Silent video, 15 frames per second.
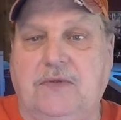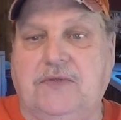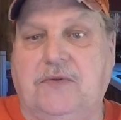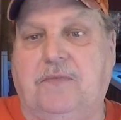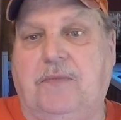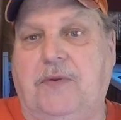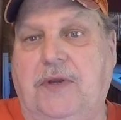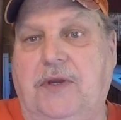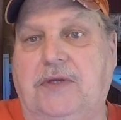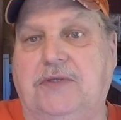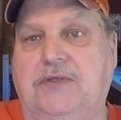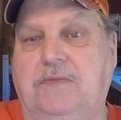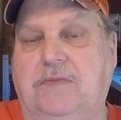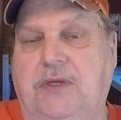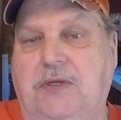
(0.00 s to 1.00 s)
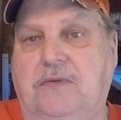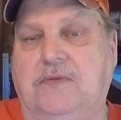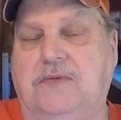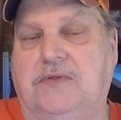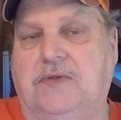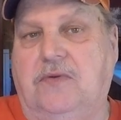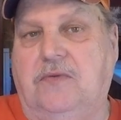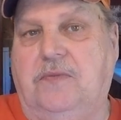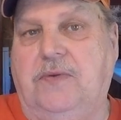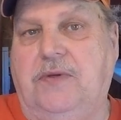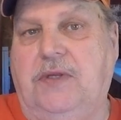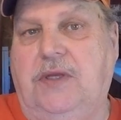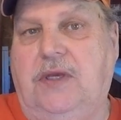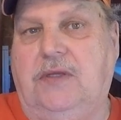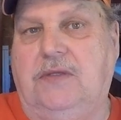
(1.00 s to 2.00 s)
a production mill and was going to
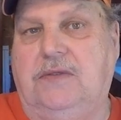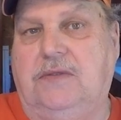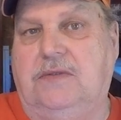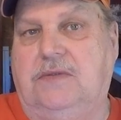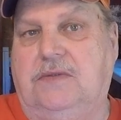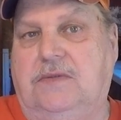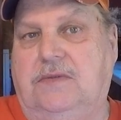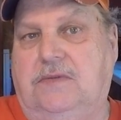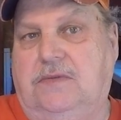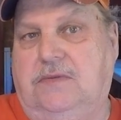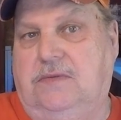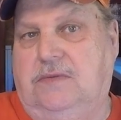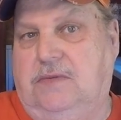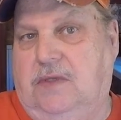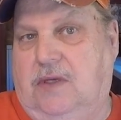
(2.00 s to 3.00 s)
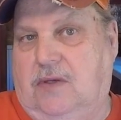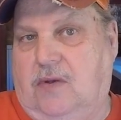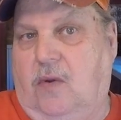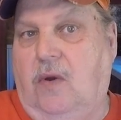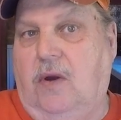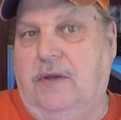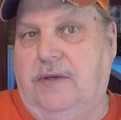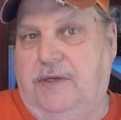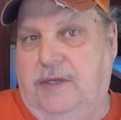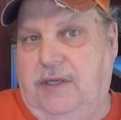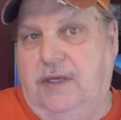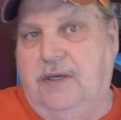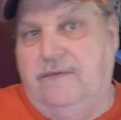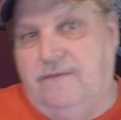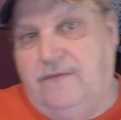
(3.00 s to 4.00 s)
put in a
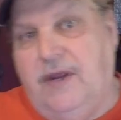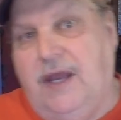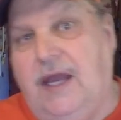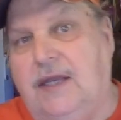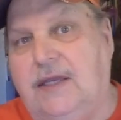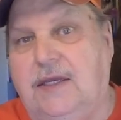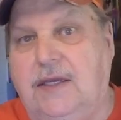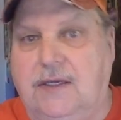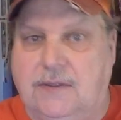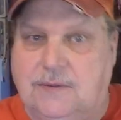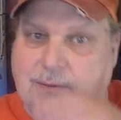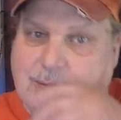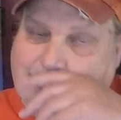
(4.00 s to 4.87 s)
quantity of dry kilns,